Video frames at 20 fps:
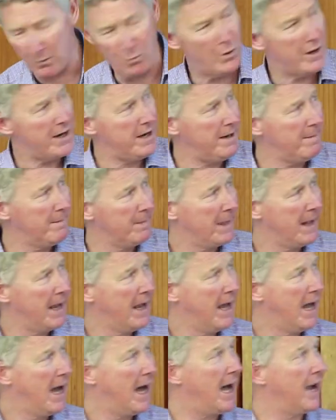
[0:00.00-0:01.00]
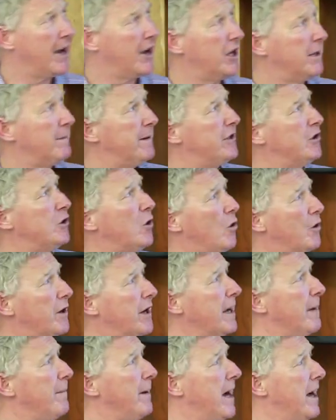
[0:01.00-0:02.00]
we are going to be
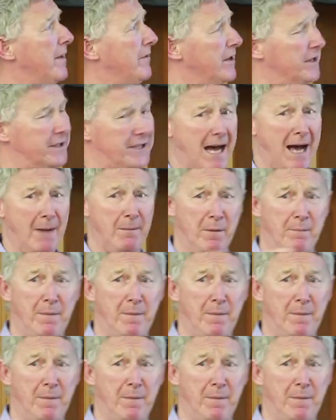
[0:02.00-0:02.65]
talking about this upper